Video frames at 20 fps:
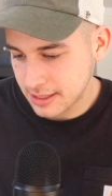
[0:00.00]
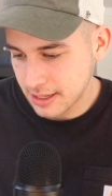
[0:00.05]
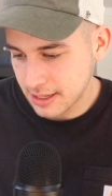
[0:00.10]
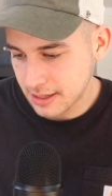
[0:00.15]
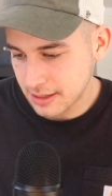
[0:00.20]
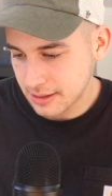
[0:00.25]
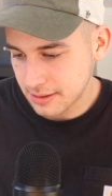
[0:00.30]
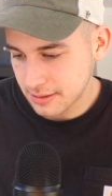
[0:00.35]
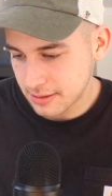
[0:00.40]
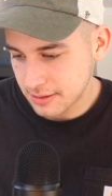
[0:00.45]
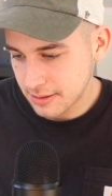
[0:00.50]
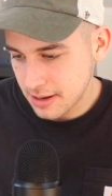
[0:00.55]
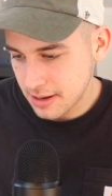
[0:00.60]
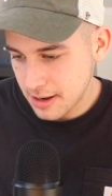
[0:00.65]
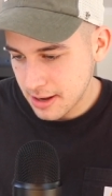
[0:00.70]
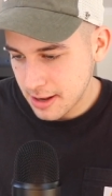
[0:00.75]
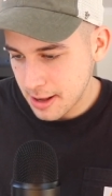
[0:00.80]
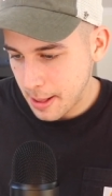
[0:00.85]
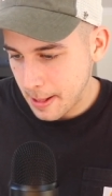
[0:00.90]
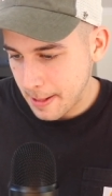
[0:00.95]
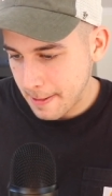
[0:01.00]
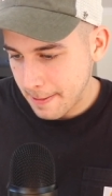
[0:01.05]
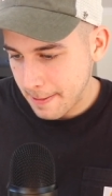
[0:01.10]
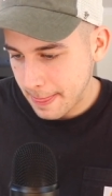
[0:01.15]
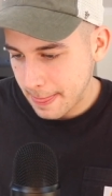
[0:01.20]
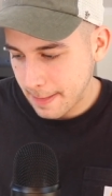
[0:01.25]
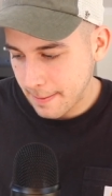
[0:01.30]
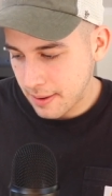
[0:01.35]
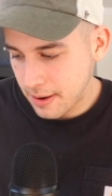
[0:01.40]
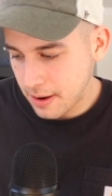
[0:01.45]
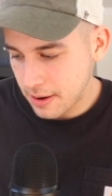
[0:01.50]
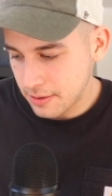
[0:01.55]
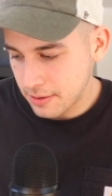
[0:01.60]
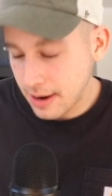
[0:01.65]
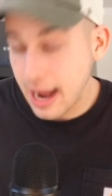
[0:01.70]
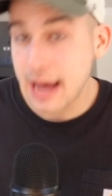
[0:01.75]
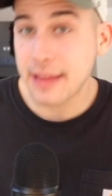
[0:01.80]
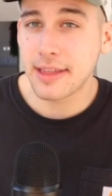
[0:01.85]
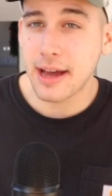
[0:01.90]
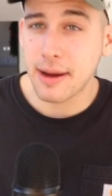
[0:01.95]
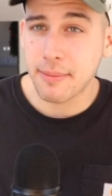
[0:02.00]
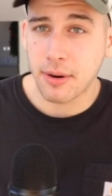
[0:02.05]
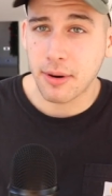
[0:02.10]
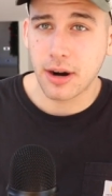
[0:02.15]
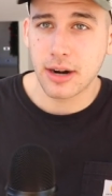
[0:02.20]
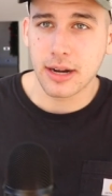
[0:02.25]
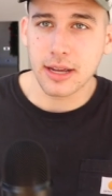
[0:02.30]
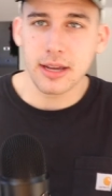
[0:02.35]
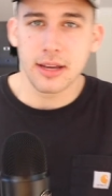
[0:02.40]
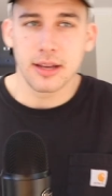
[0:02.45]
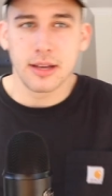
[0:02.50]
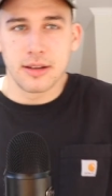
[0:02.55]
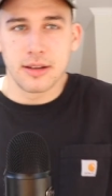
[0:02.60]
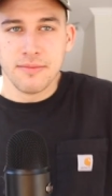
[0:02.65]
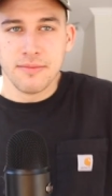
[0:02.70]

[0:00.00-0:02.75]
kid uh, who had that party